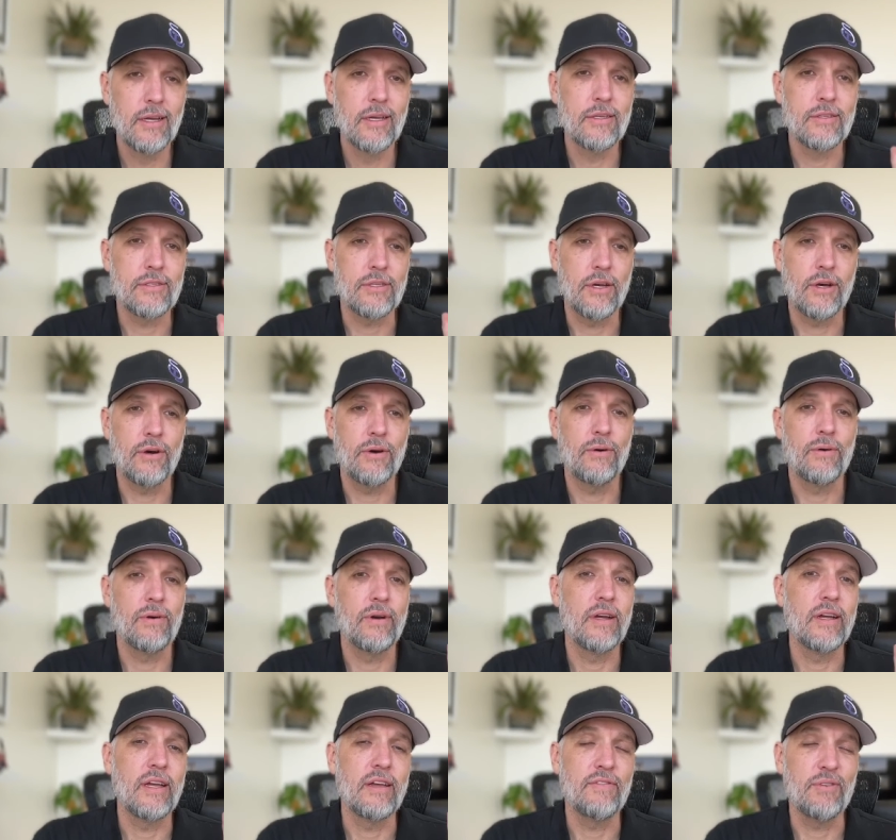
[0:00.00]
So
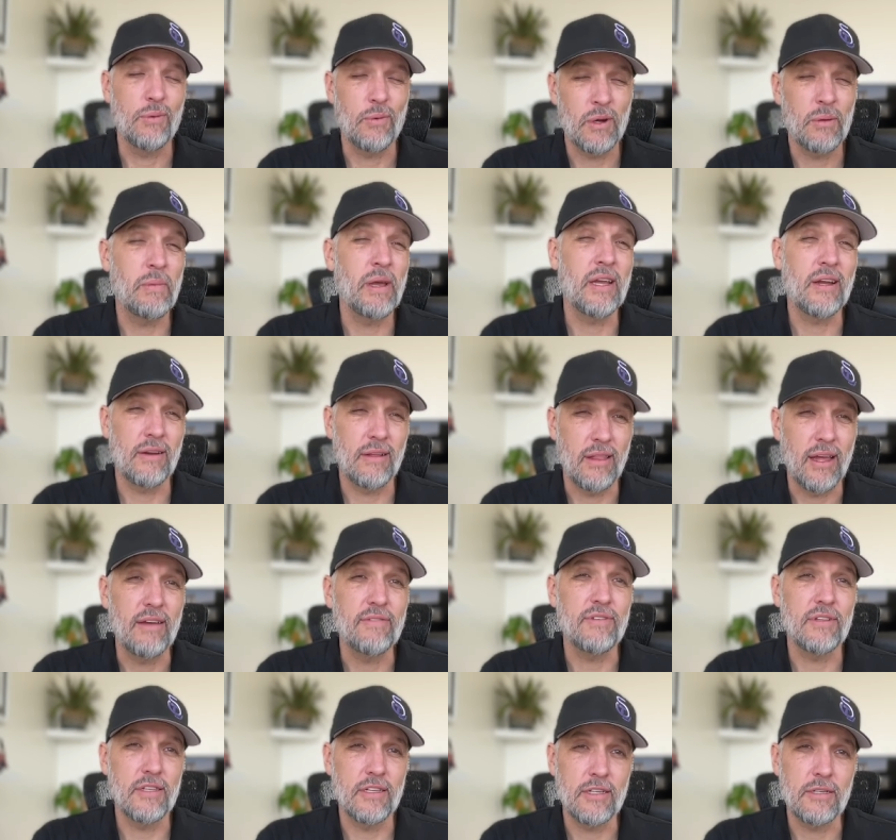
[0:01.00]
if you want to make your
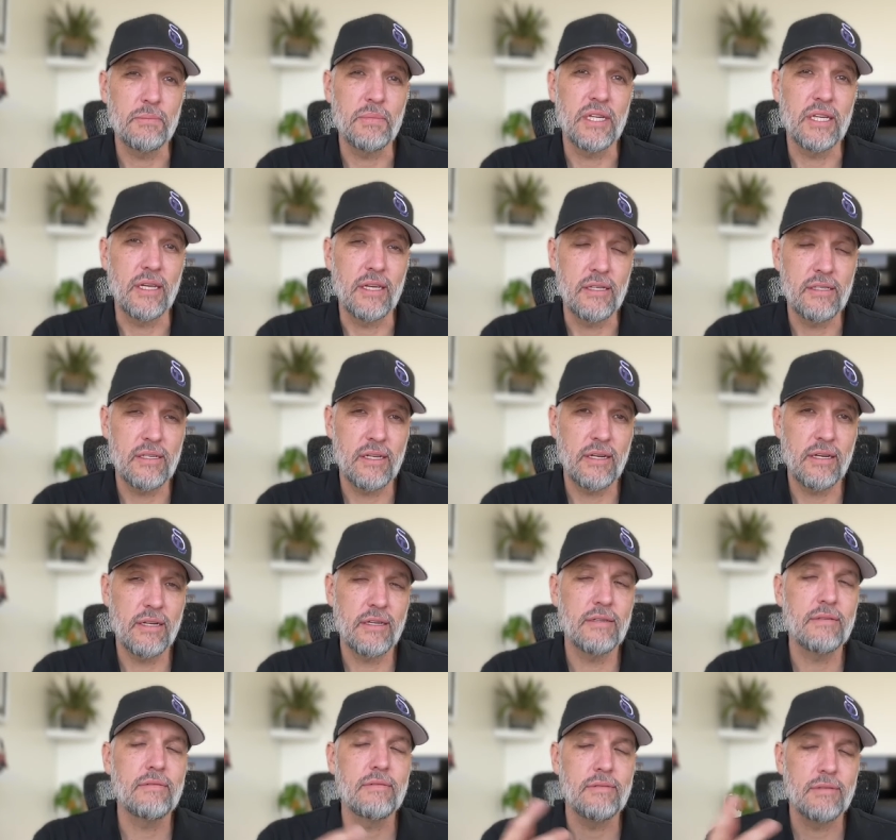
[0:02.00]
life a little bit
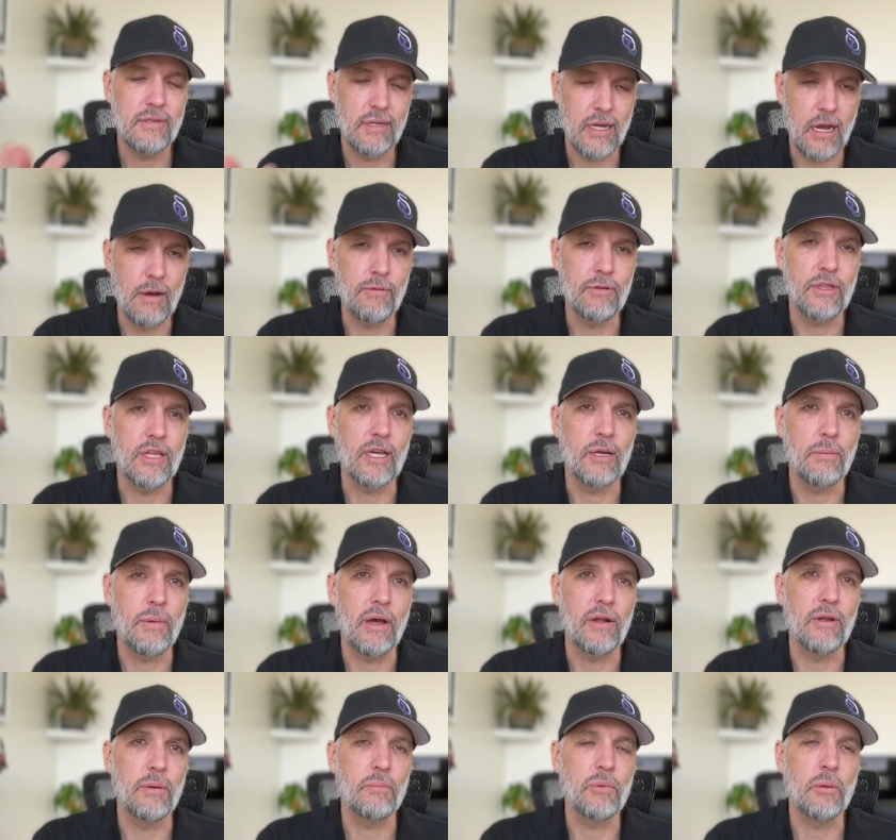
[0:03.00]
easier, I would think
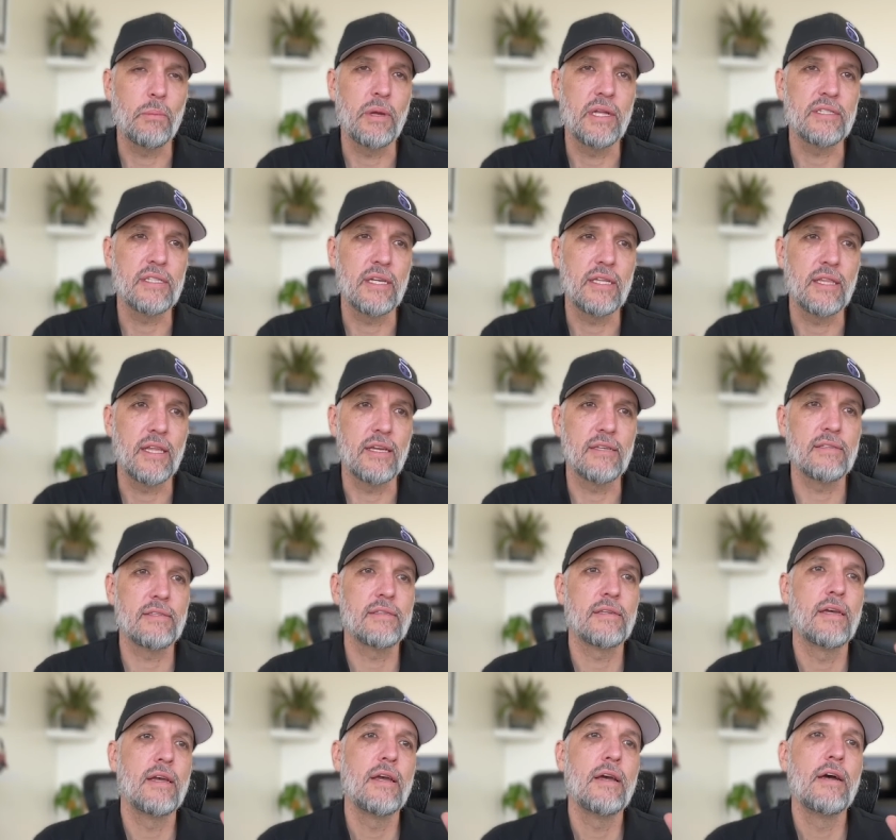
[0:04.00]
about implementing this.